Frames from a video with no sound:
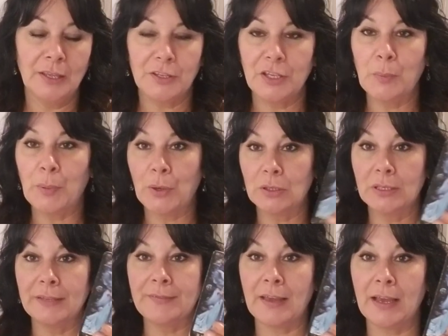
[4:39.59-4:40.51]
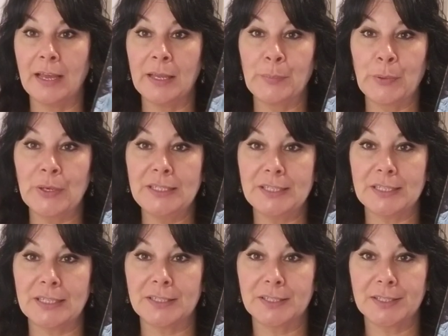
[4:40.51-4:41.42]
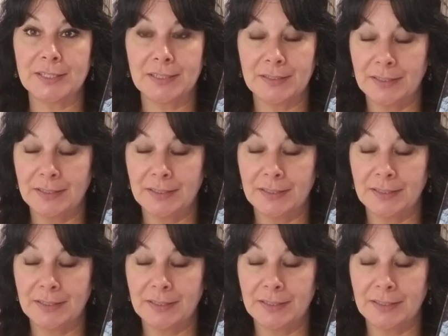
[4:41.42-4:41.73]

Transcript: You pull in the high priestess,